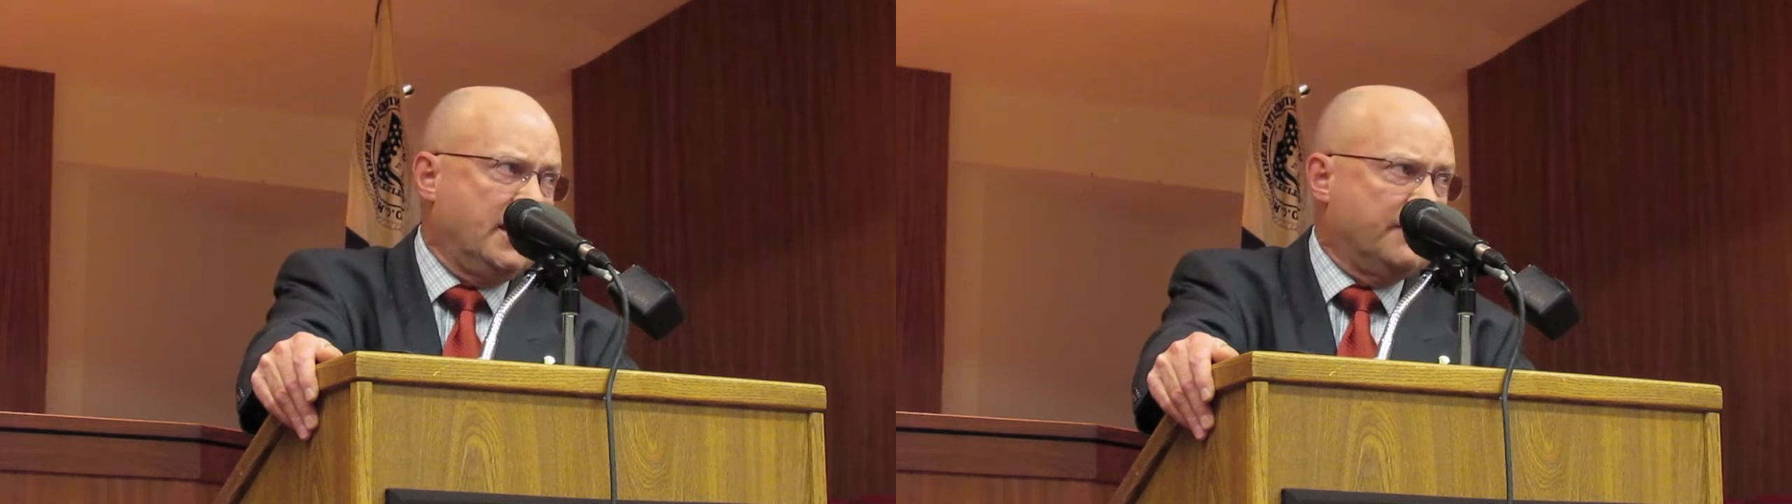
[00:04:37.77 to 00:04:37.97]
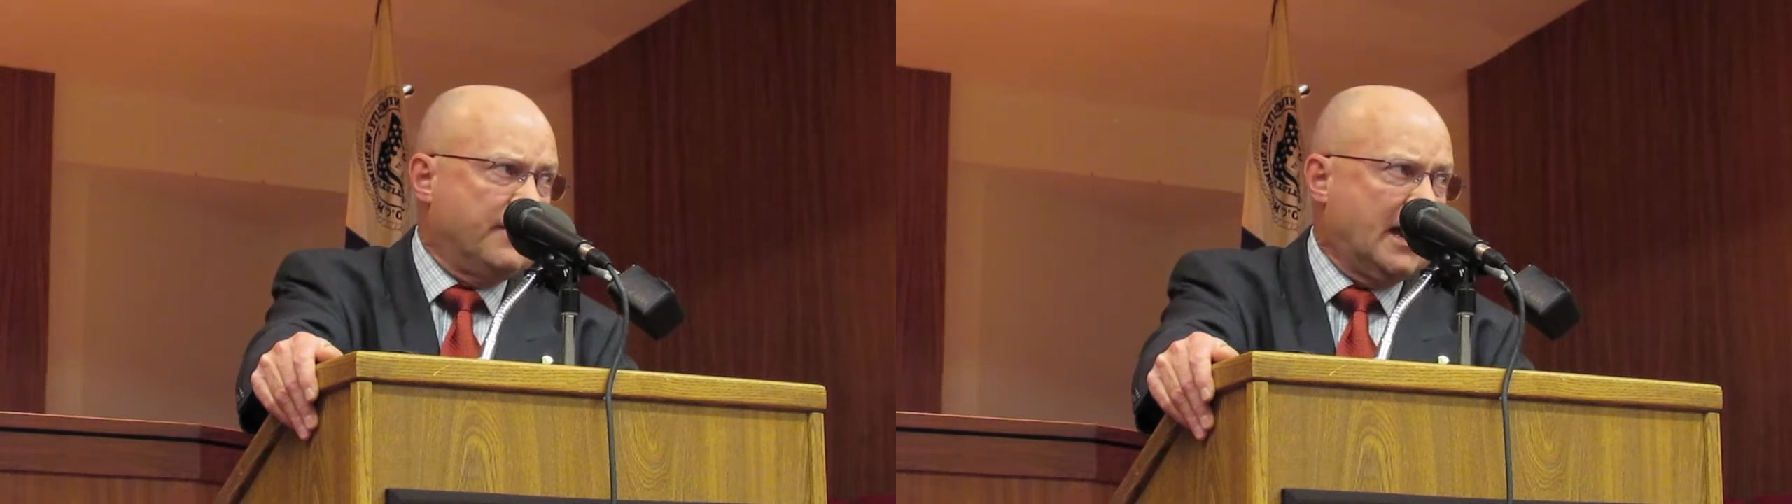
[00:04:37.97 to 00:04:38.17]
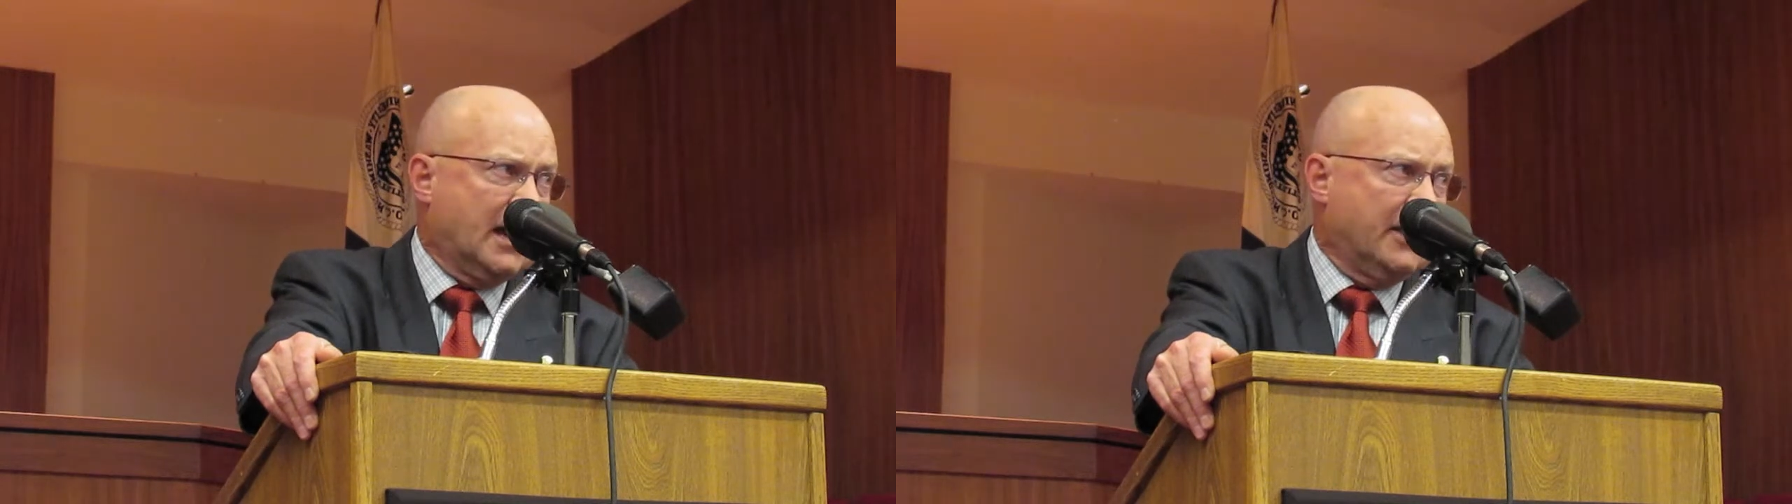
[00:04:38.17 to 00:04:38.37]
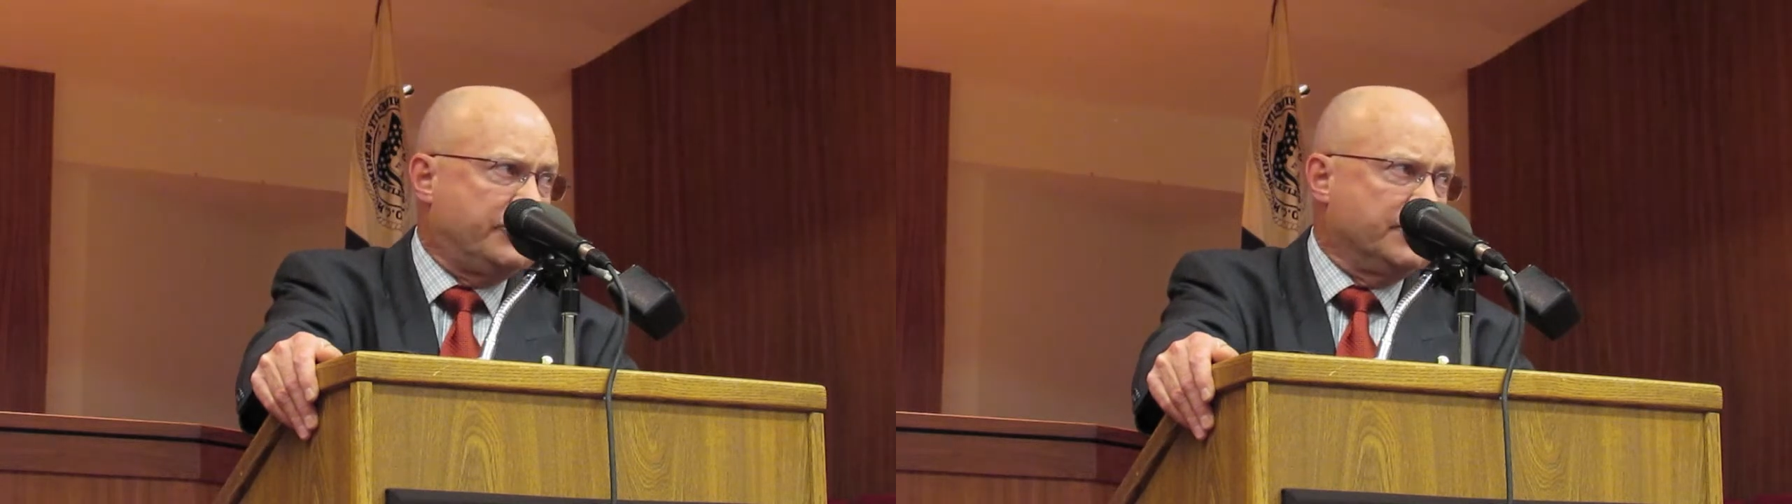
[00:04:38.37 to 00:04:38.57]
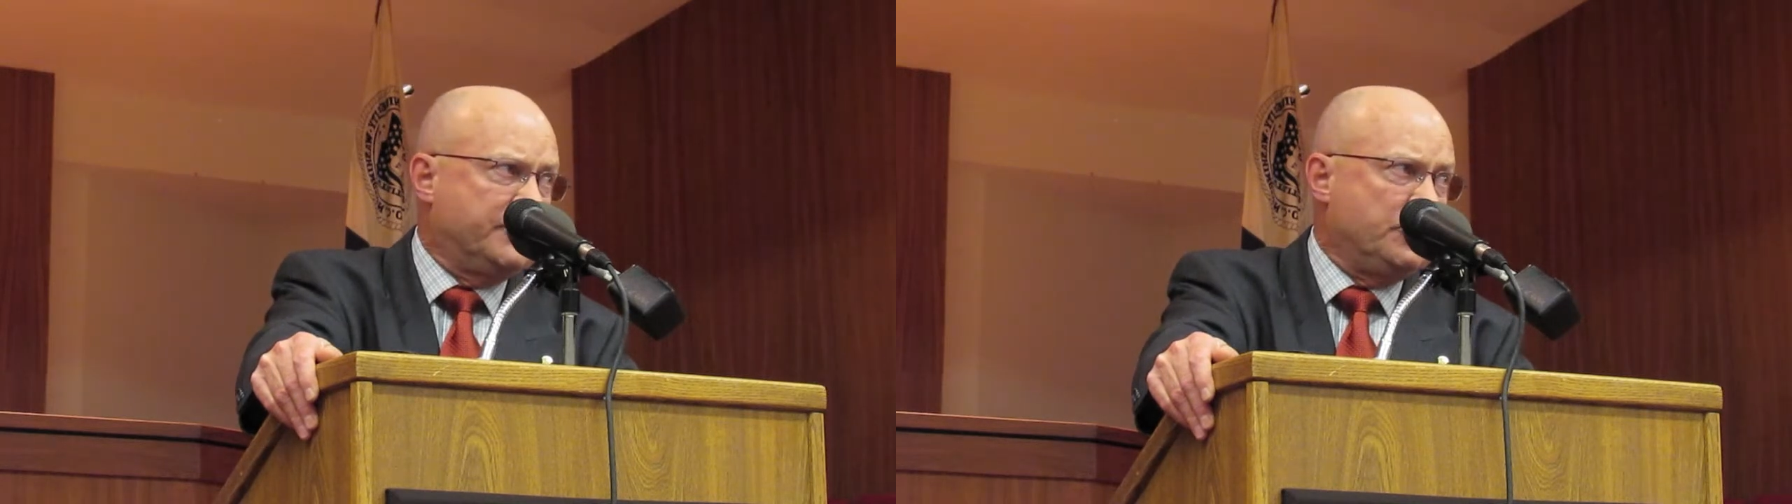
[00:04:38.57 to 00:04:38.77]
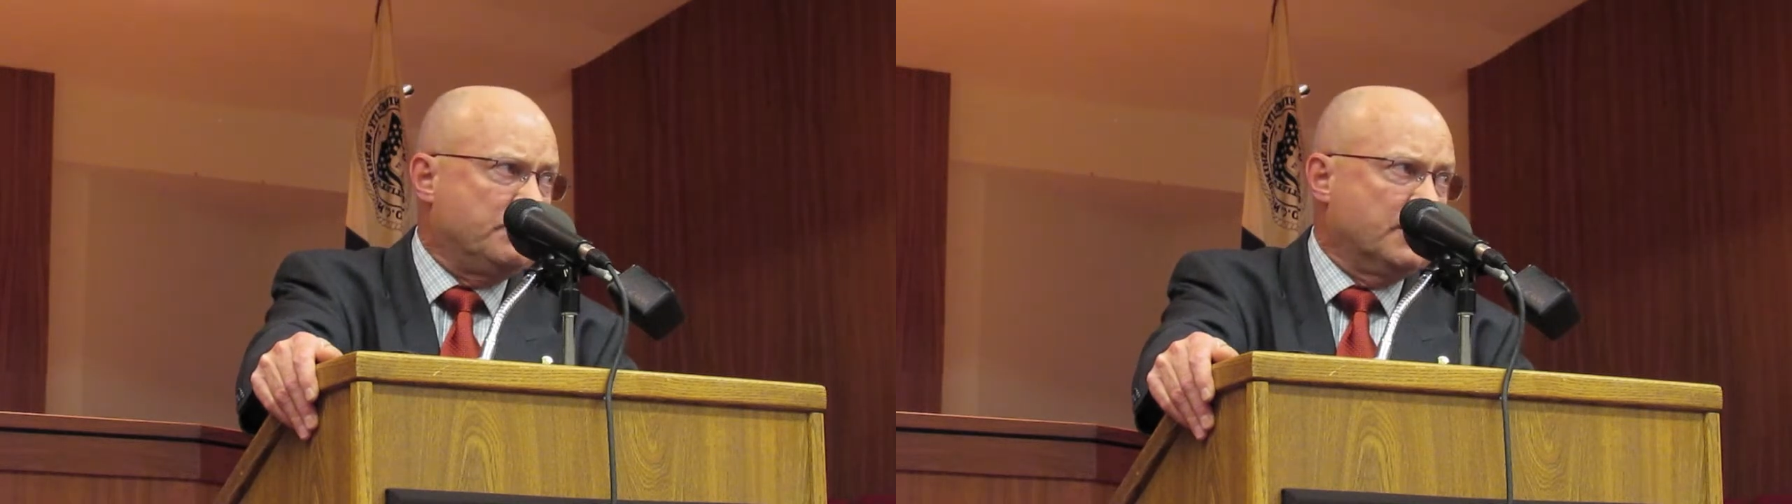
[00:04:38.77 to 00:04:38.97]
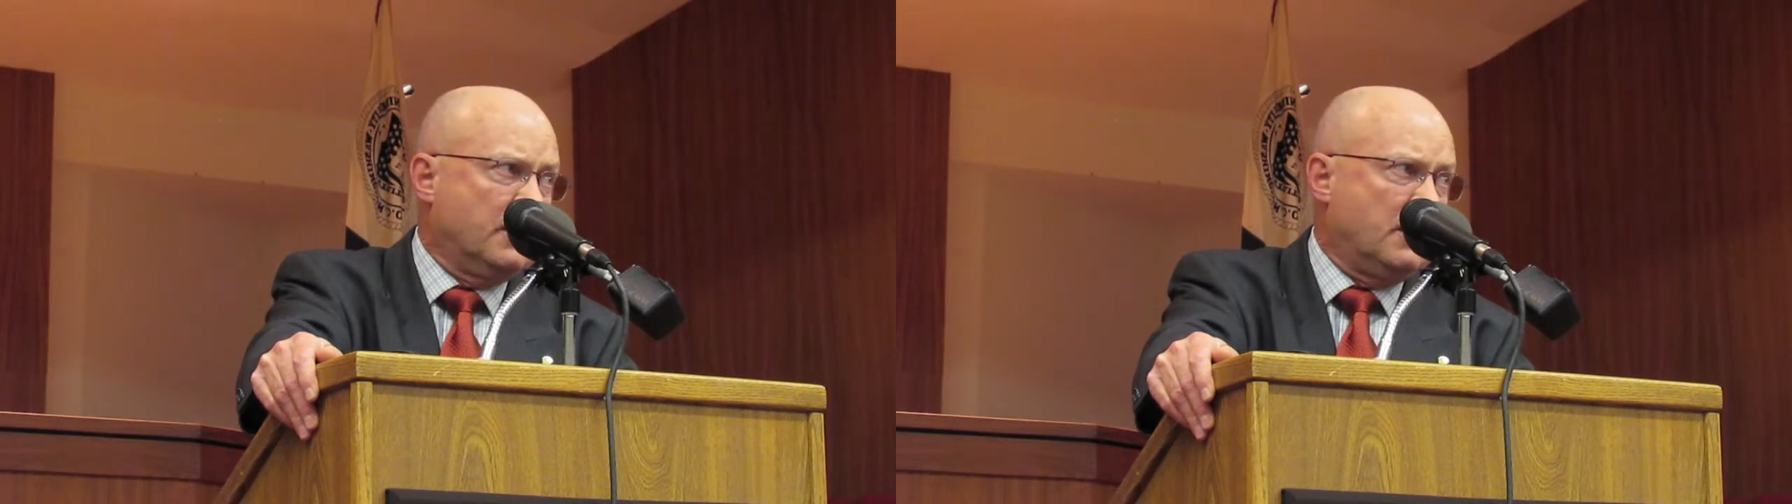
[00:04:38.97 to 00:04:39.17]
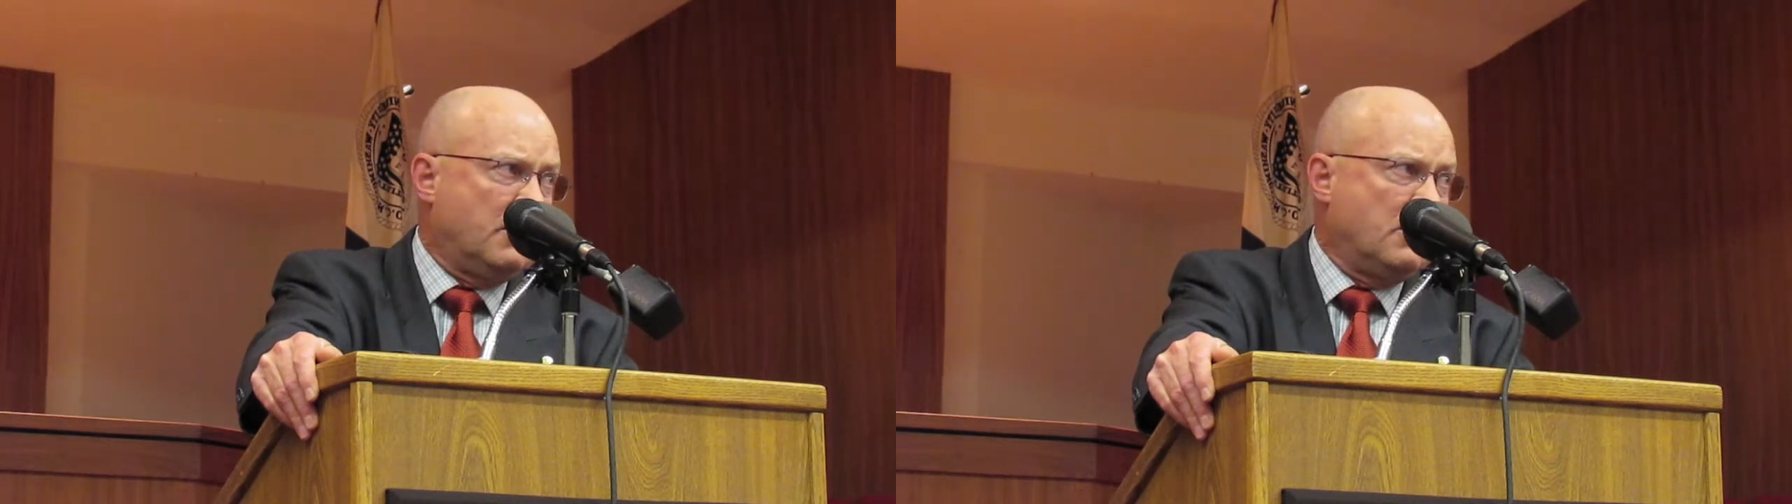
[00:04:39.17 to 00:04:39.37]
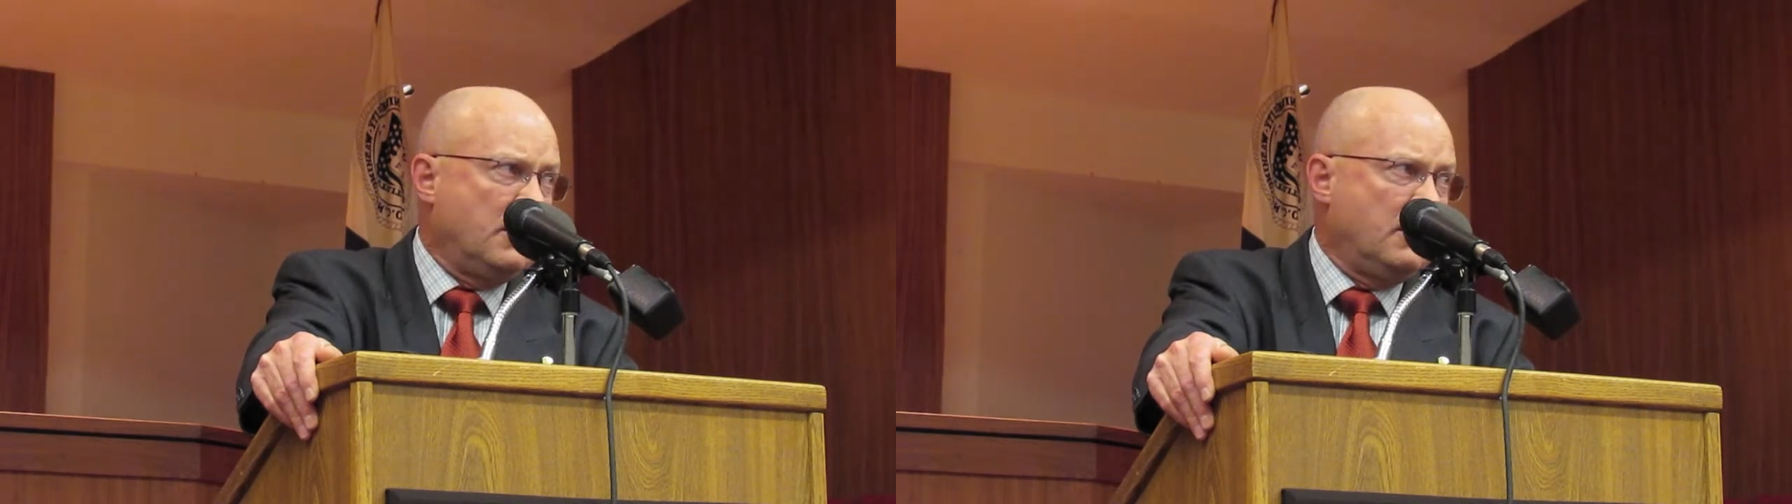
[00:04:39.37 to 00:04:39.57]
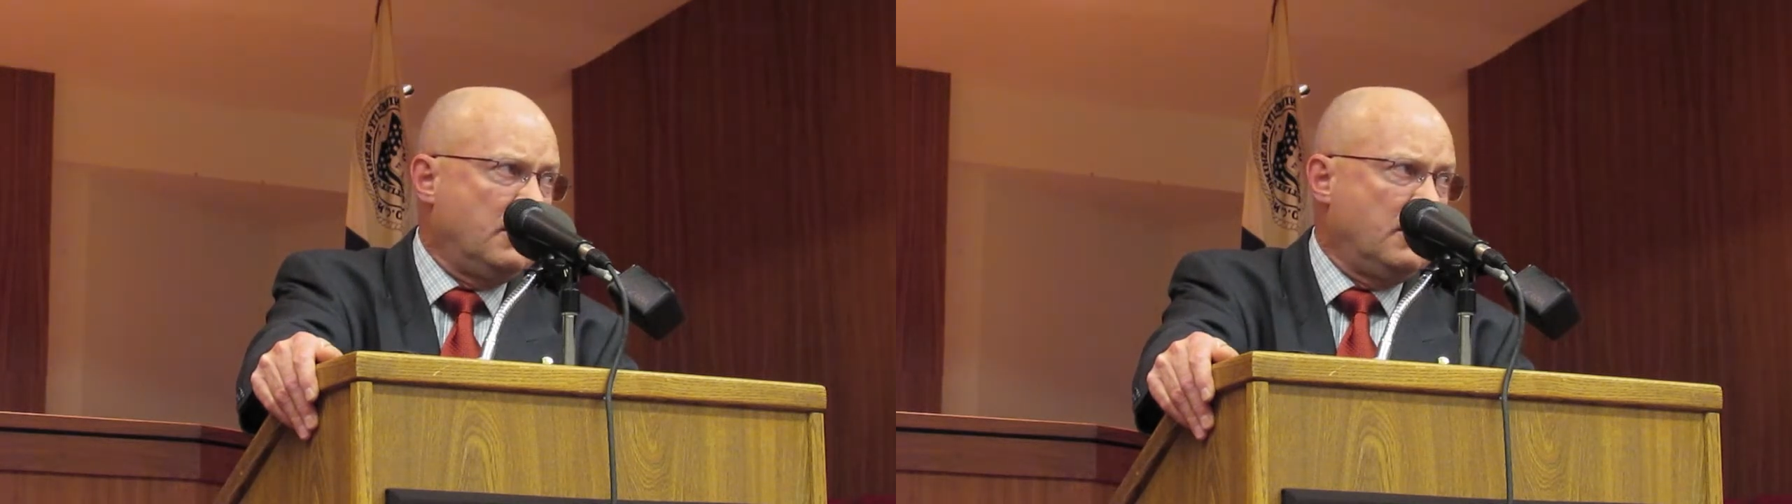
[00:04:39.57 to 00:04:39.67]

in violation of Cuban law,